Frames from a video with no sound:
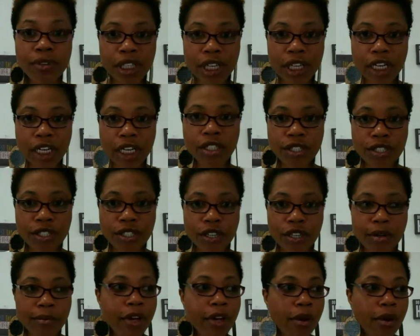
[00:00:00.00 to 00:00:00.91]

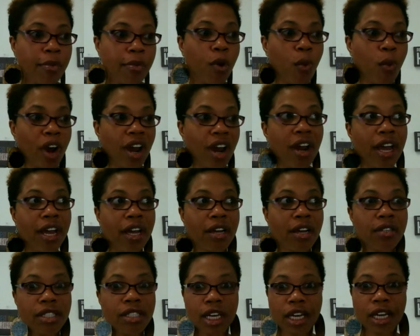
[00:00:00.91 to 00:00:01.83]
relationship, but where
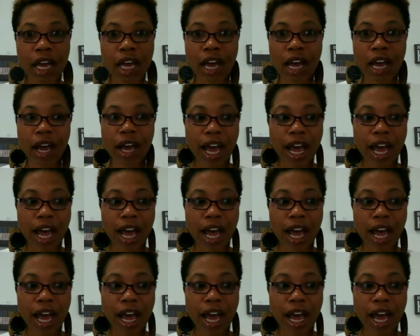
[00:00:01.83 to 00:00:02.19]
else can